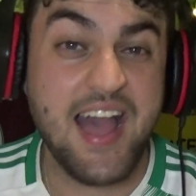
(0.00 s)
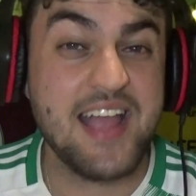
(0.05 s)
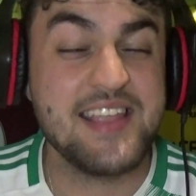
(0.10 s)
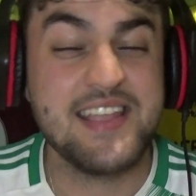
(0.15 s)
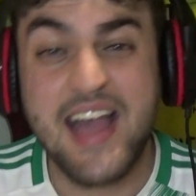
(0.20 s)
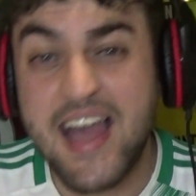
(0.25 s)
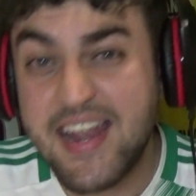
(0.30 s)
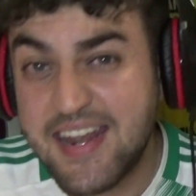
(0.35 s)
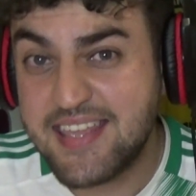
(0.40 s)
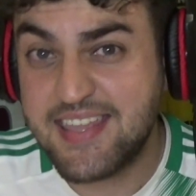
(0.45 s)
And
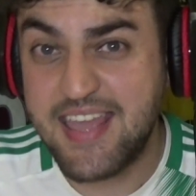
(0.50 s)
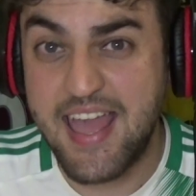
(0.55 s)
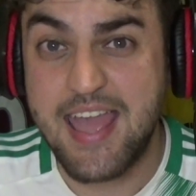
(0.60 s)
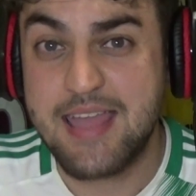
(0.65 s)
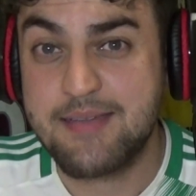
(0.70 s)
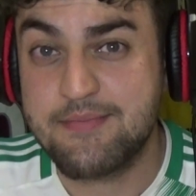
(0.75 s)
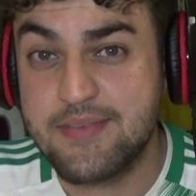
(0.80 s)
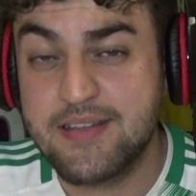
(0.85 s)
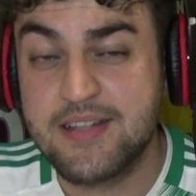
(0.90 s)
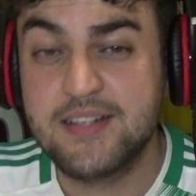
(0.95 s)
you had a
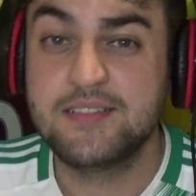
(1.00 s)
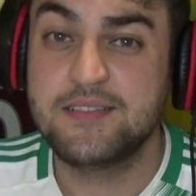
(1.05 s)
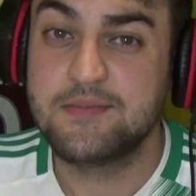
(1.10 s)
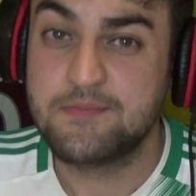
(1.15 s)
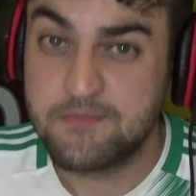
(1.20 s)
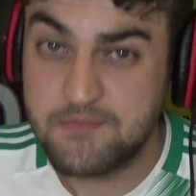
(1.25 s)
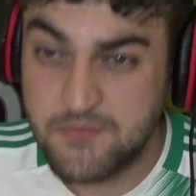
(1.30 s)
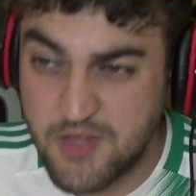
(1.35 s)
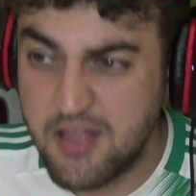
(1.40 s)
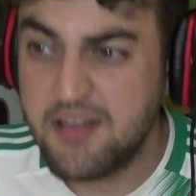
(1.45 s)
game
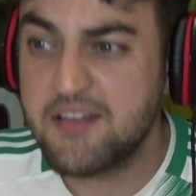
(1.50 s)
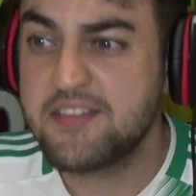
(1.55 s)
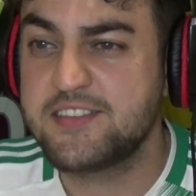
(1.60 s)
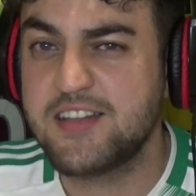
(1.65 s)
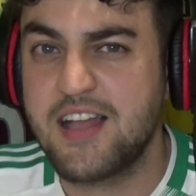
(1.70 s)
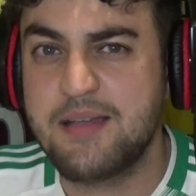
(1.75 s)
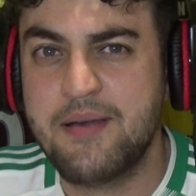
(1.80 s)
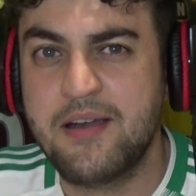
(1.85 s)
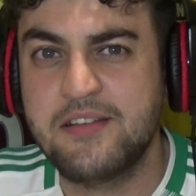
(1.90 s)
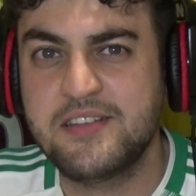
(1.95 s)
last
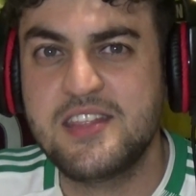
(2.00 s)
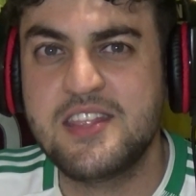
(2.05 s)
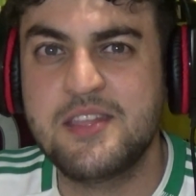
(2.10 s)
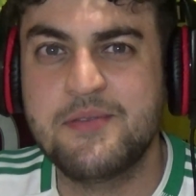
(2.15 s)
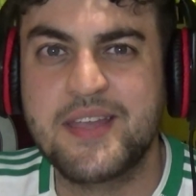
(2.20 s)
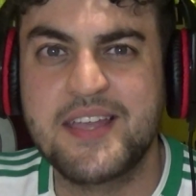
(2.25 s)
time out, didn't you?